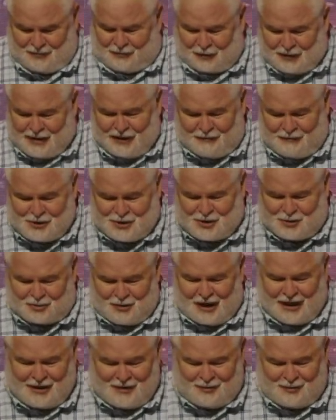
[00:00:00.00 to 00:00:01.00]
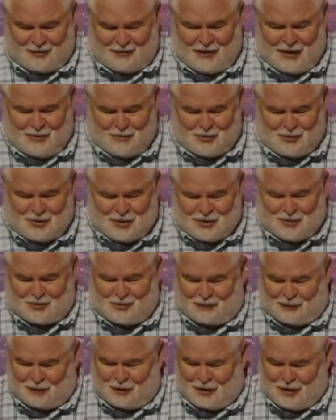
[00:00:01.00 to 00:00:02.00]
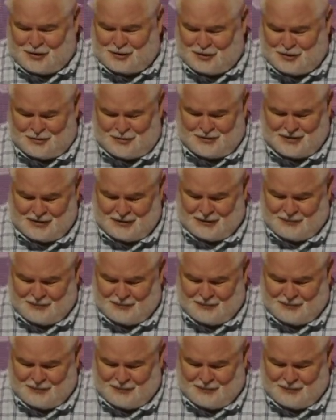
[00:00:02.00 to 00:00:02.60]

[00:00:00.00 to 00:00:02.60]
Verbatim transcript: forgiveness the writer of Hebrews is referring to